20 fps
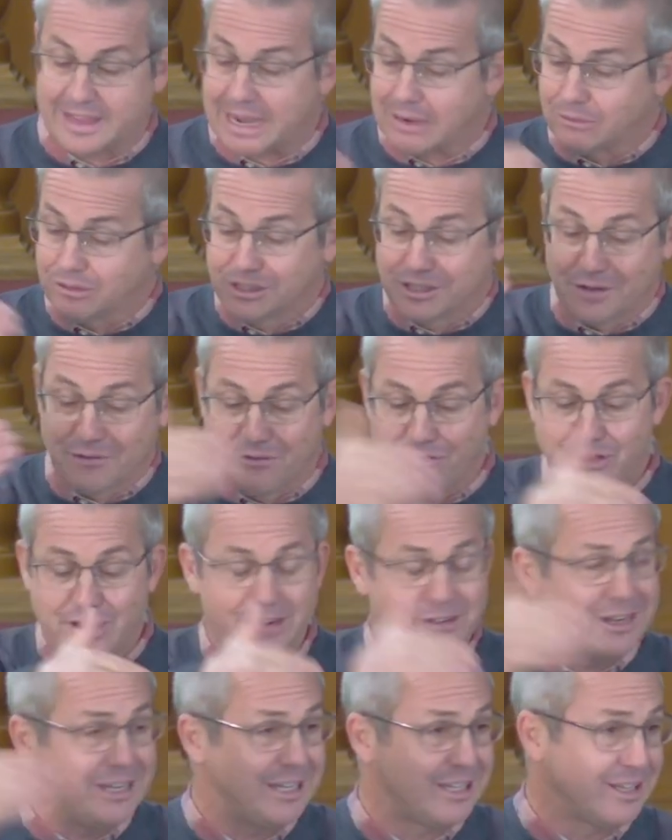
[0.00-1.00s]
that was a
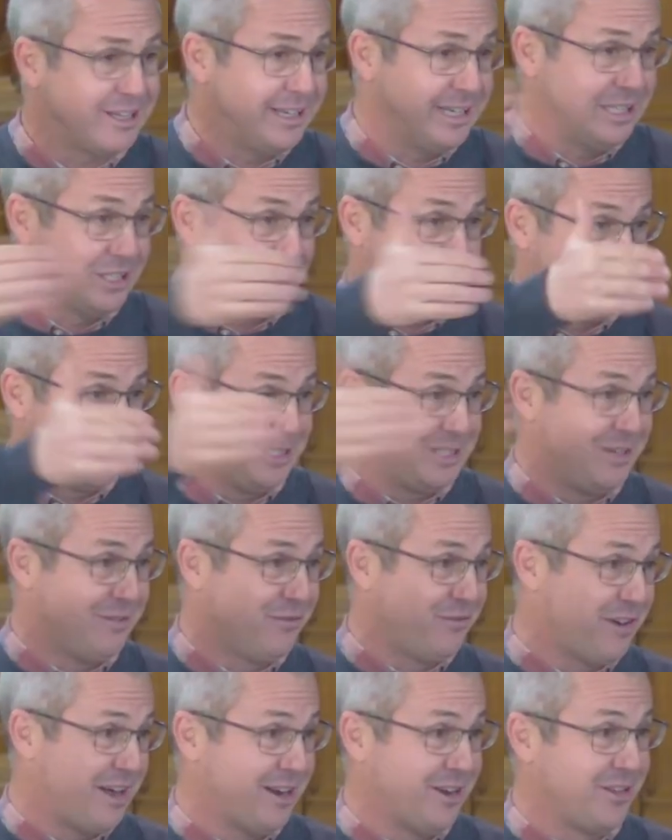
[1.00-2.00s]
very clear choice in
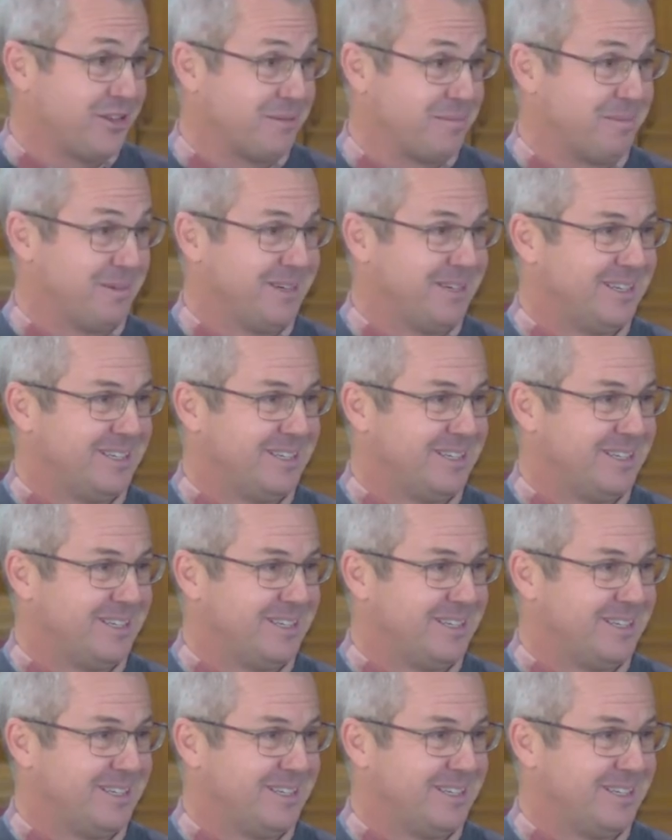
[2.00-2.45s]
front of them